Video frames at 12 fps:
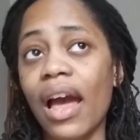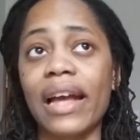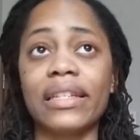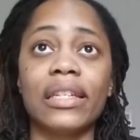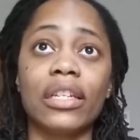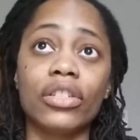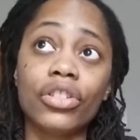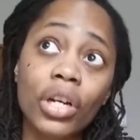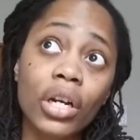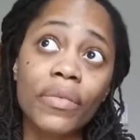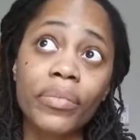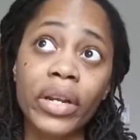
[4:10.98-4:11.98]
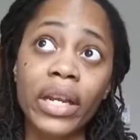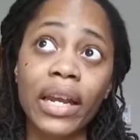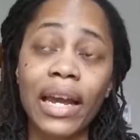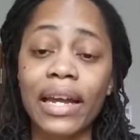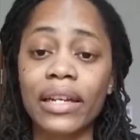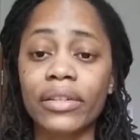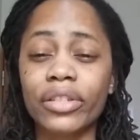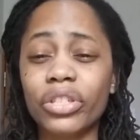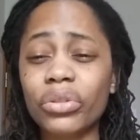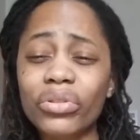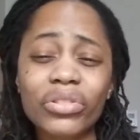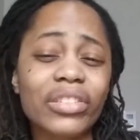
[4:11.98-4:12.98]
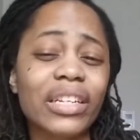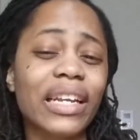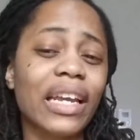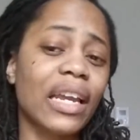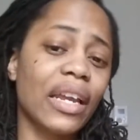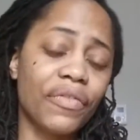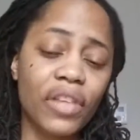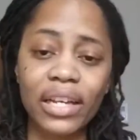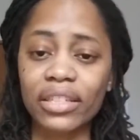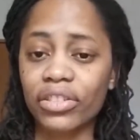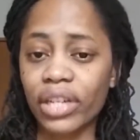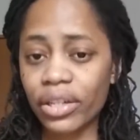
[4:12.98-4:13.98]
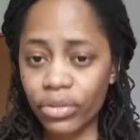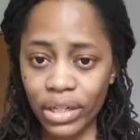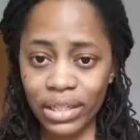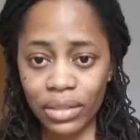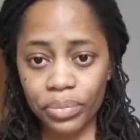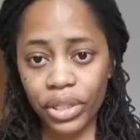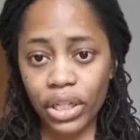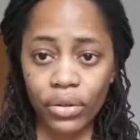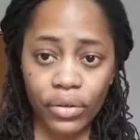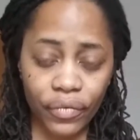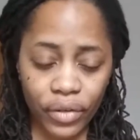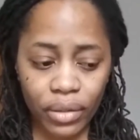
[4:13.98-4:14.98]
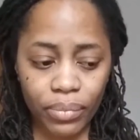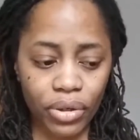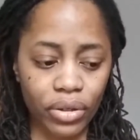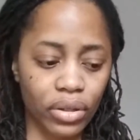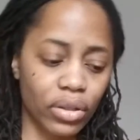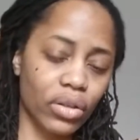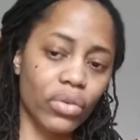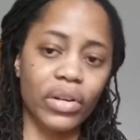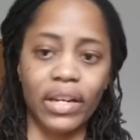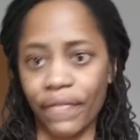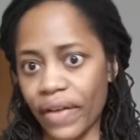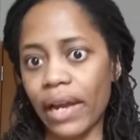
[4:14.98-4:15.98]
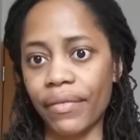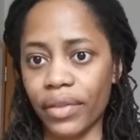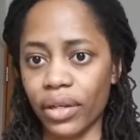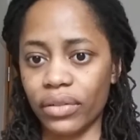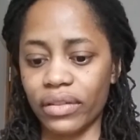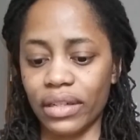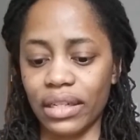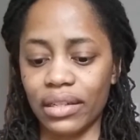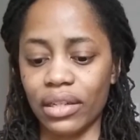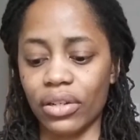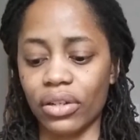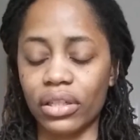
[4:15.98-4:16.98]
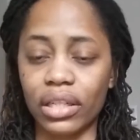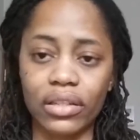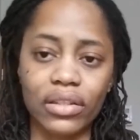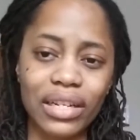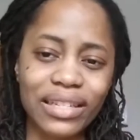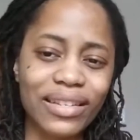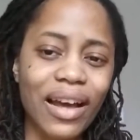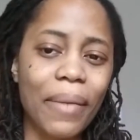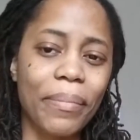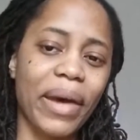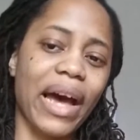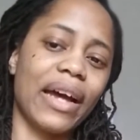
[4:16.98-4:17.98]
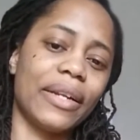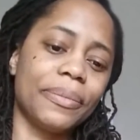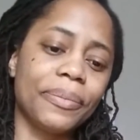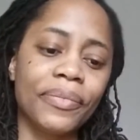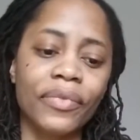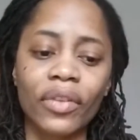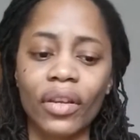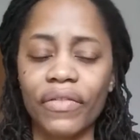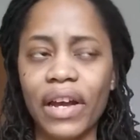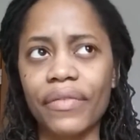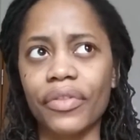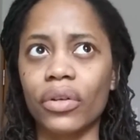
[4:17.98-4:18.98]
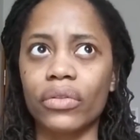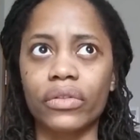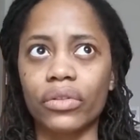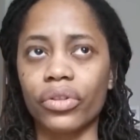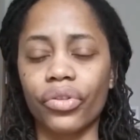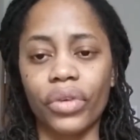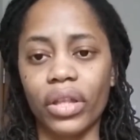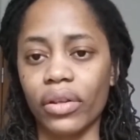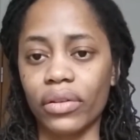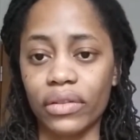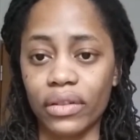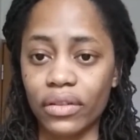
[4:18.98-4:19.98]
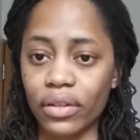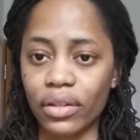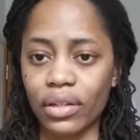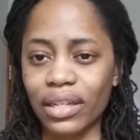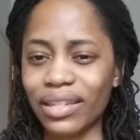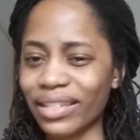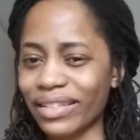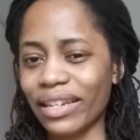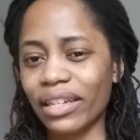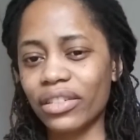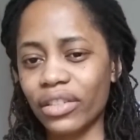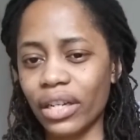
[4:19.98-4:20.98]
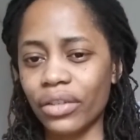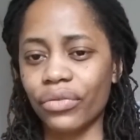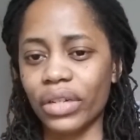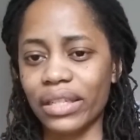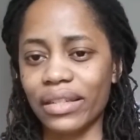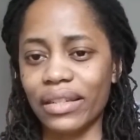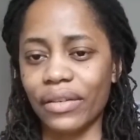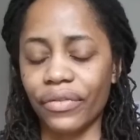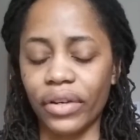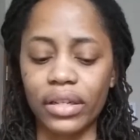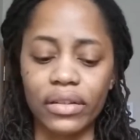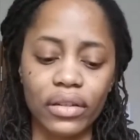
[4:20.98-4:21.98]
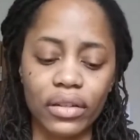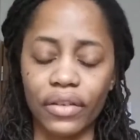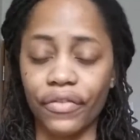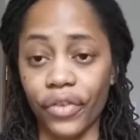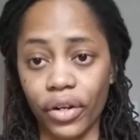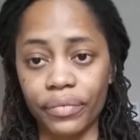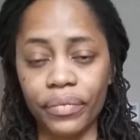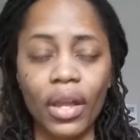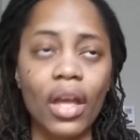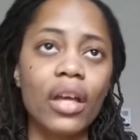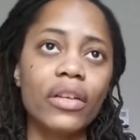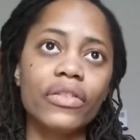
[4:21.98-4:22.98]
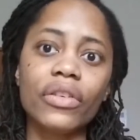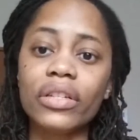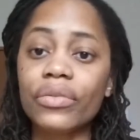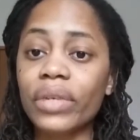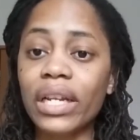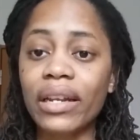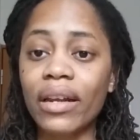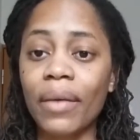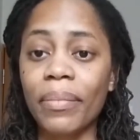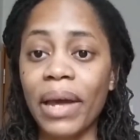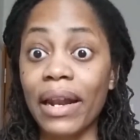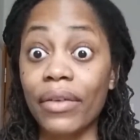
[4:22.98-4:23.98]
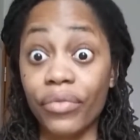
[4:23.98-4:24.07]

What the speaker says: I send a chunk of money, and usually if the exchange rate is pretty good for the month, only 5,000 is deducted. So it's not bad, 5,000 or 3,000. So because the exchange rates differ. So it's really not bad.